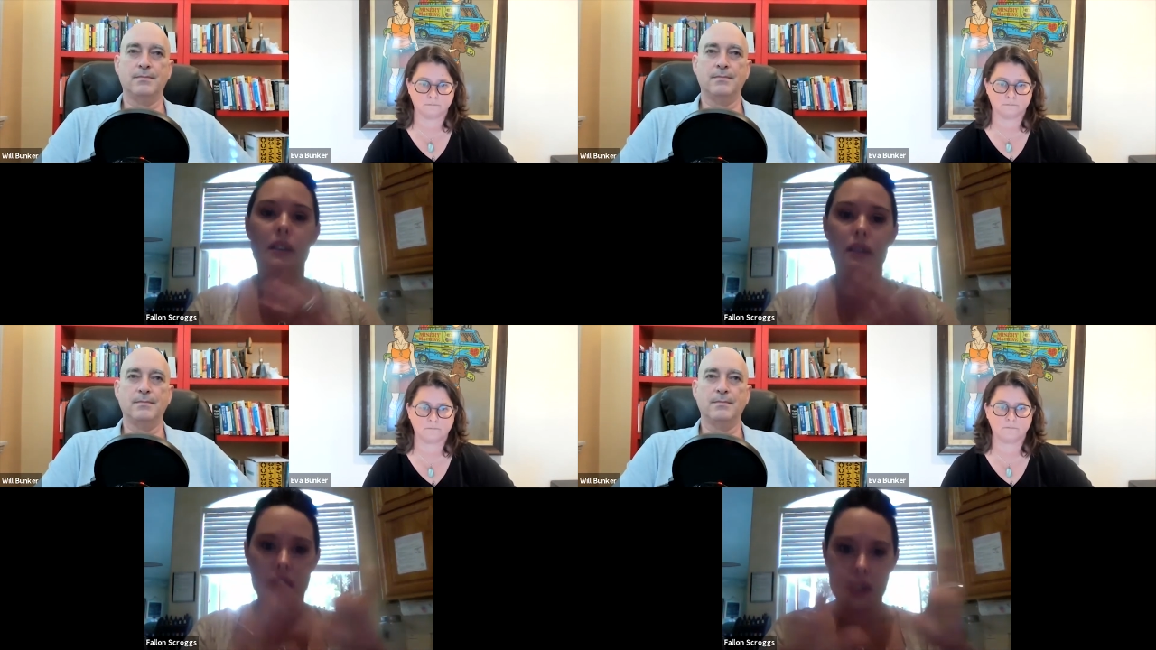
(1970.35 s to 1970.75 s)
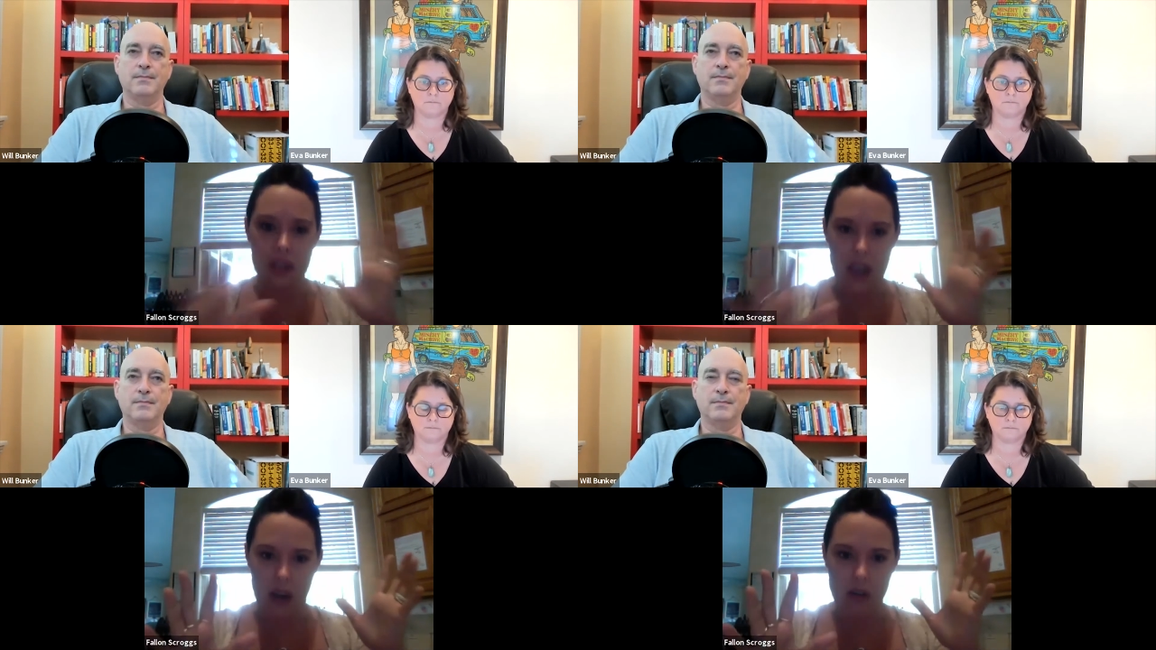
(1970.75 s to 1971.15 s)

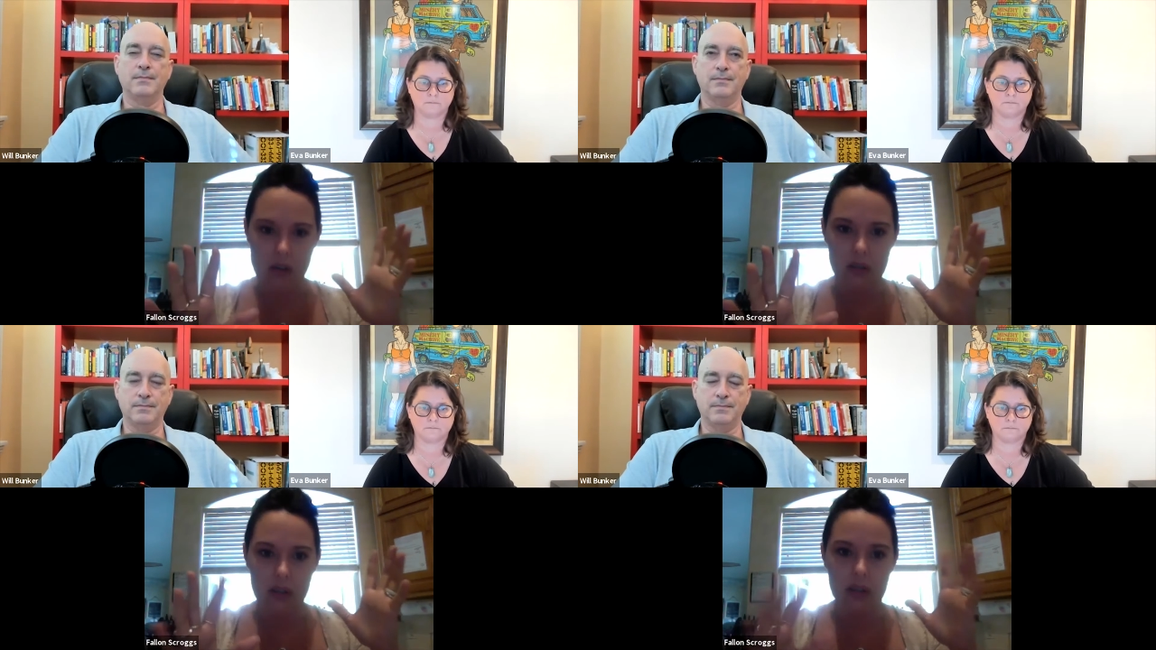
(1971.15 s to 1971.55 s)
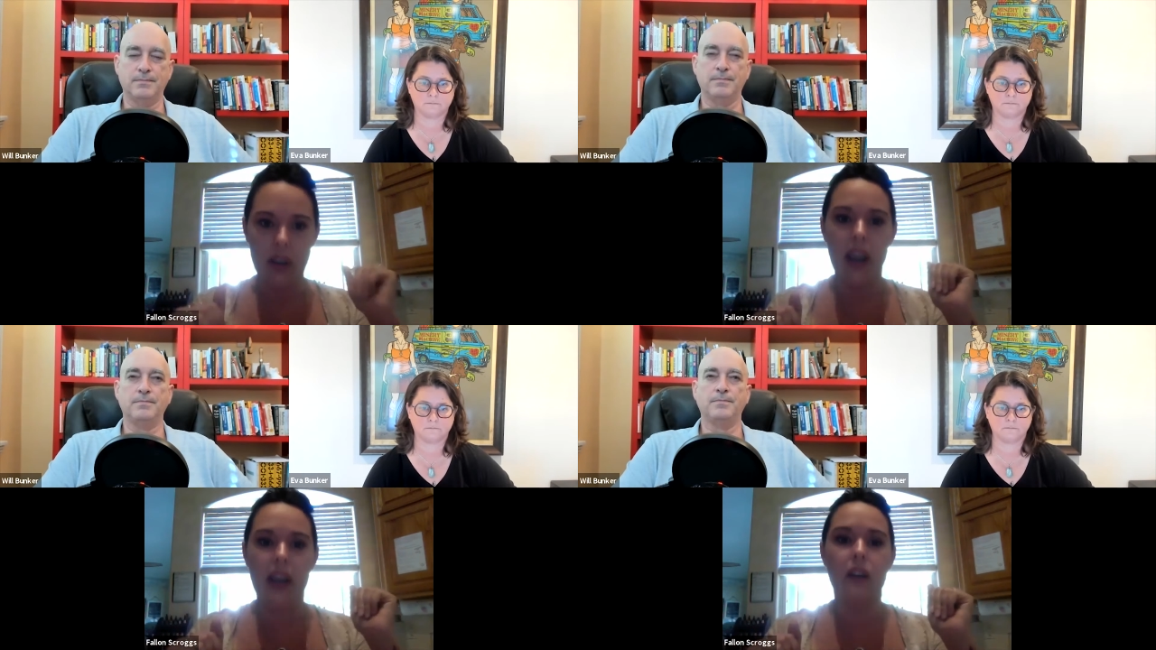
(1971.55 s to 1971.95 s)
Speaker 1: scale,
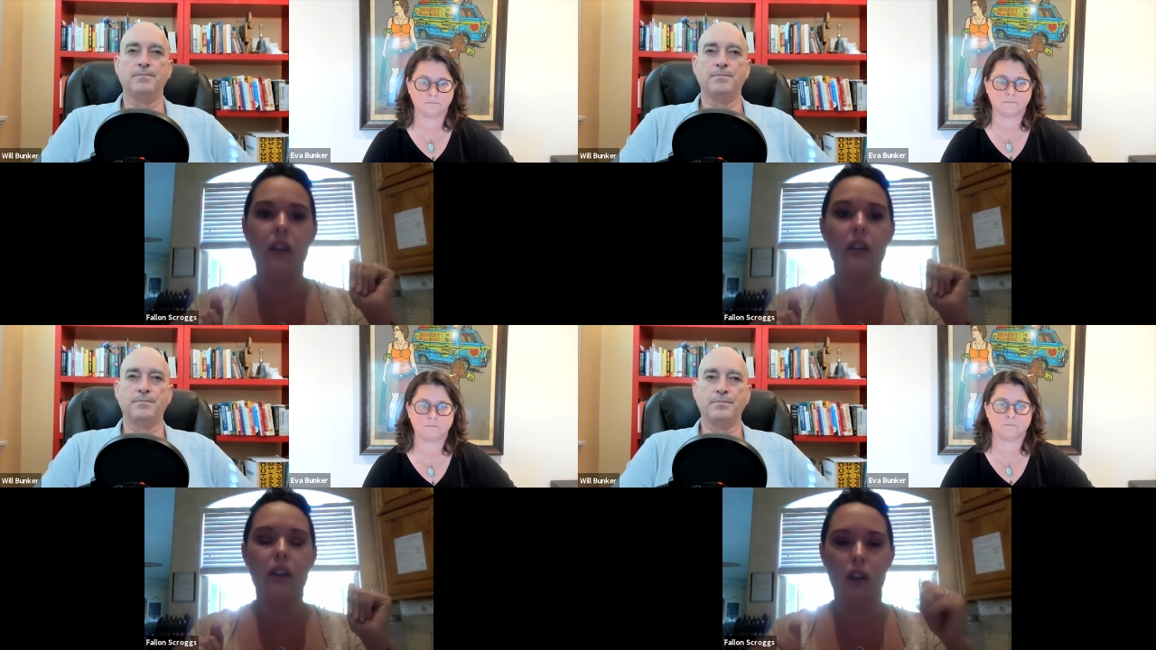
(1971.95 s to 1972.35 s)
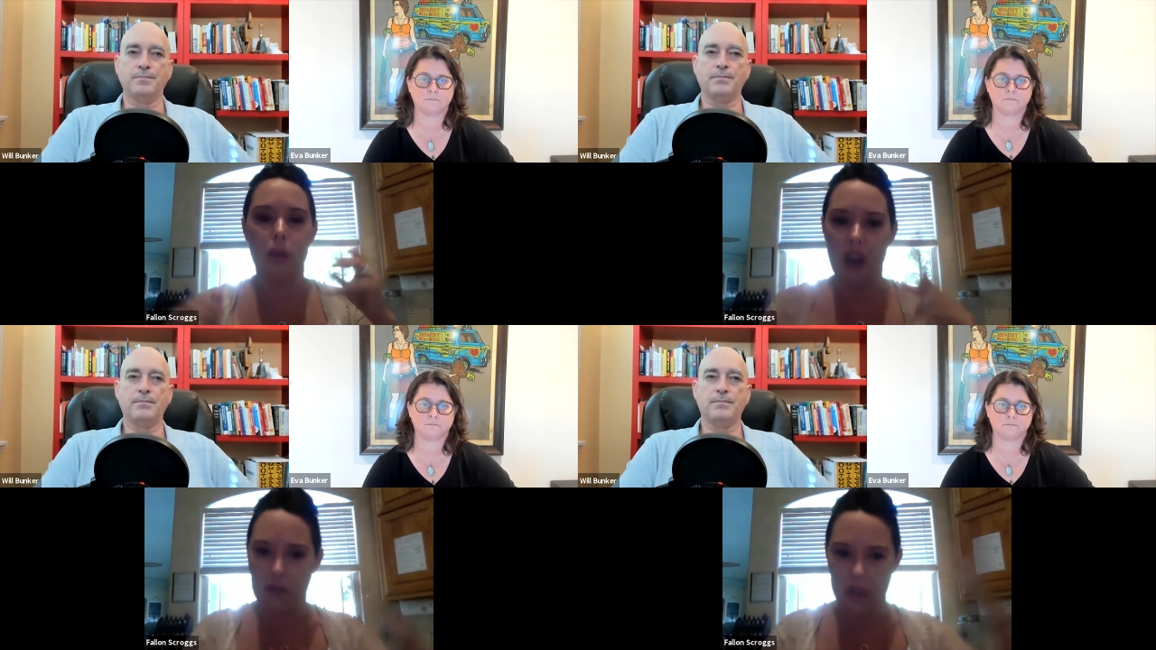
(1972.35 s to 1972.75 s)
and, you know, we
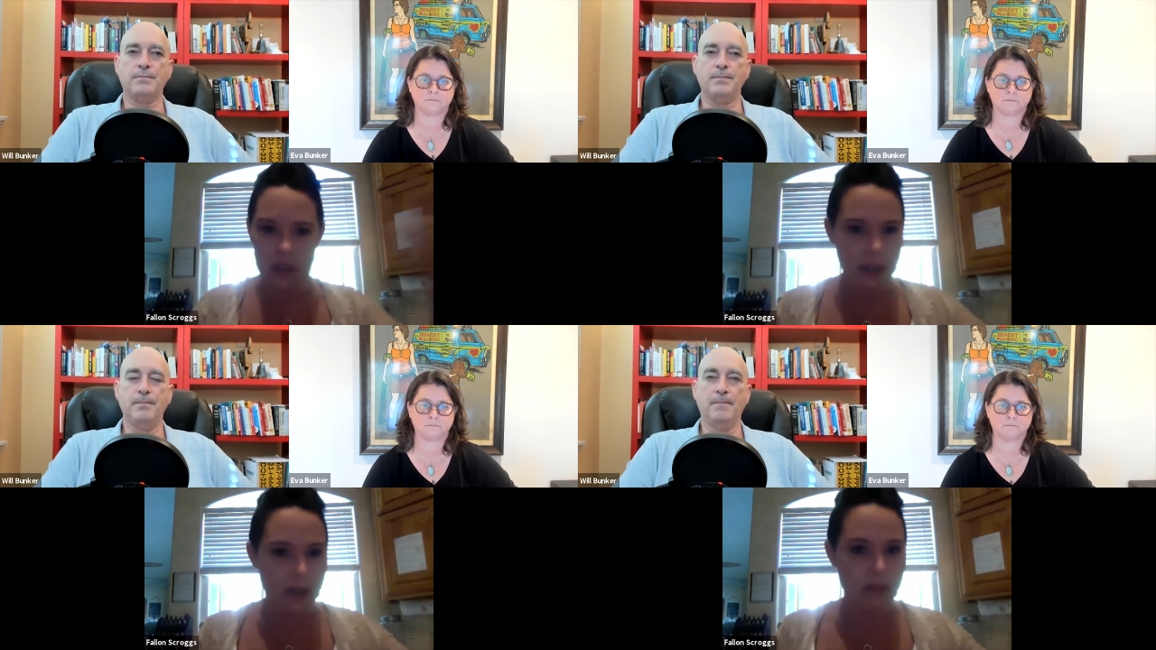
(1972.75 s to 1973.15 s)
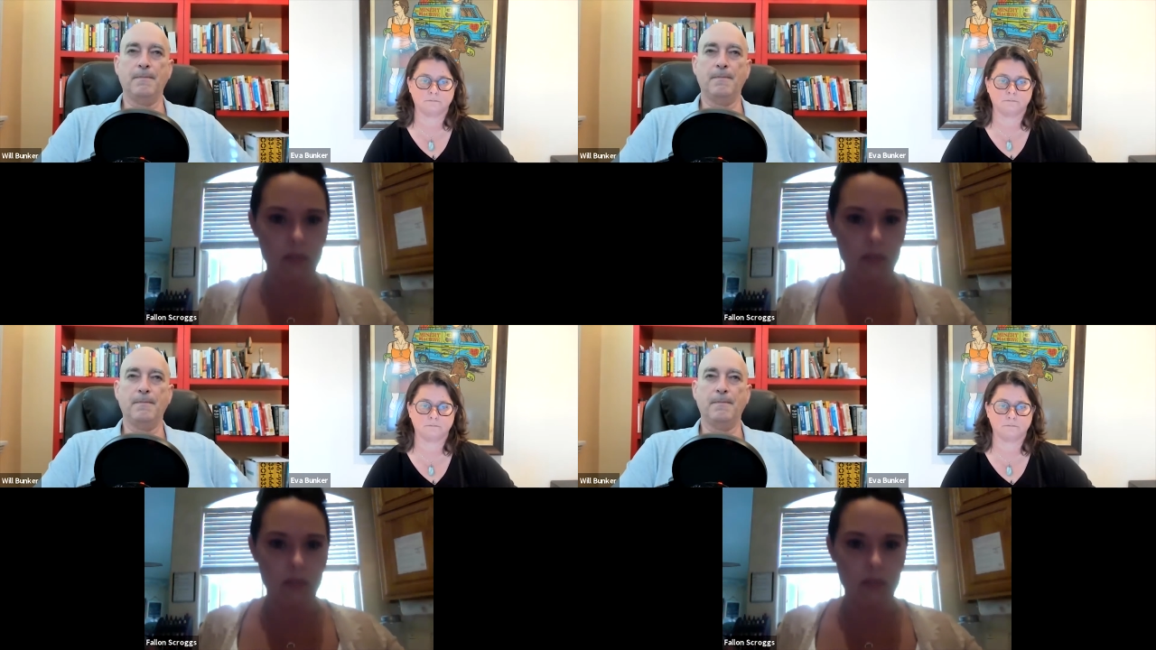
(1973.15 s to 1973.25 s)
have these,